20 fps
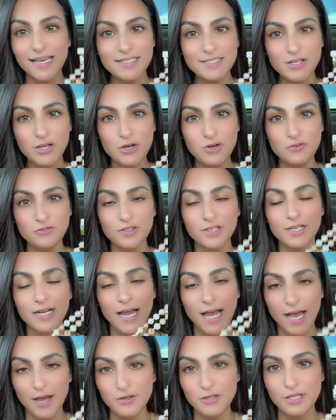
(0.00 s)
go over
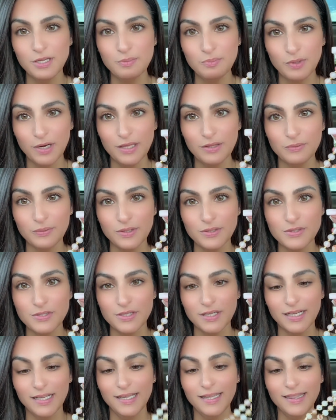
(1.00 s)
how you can pray the
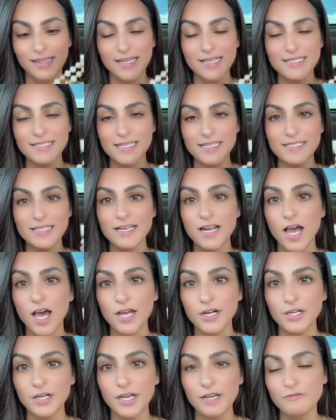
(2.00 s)
rosary. This is in
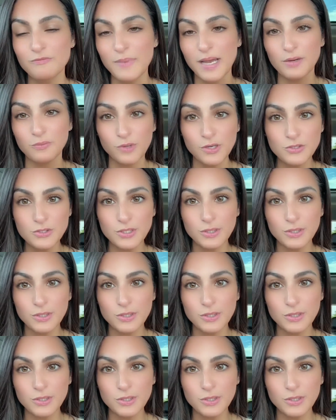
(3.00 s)
honor of my rosary